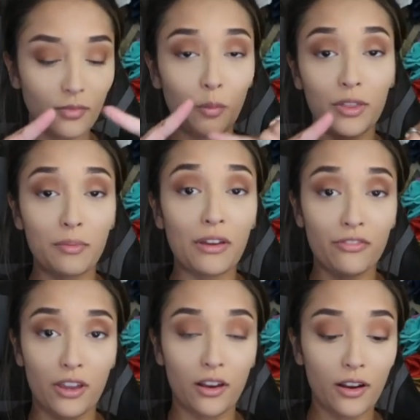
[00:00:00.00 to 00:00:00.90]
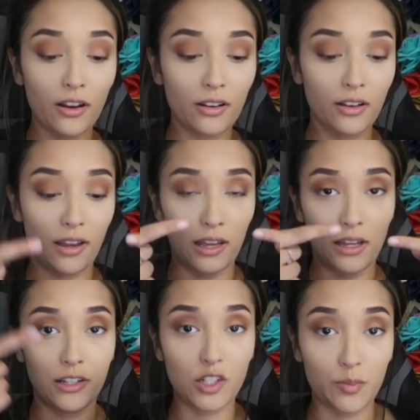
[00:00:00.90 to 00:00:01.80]
with my finger
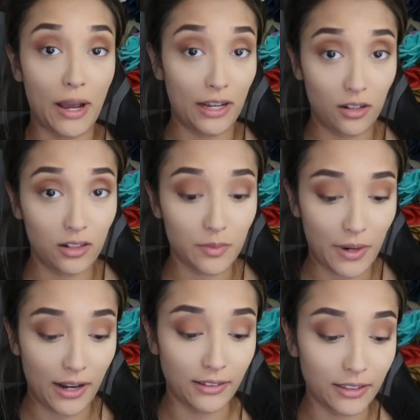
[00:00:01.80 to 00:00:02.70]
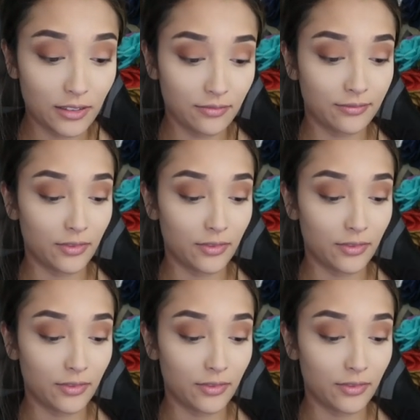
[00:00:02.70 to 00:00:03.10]
and just pack it onto my eyelid.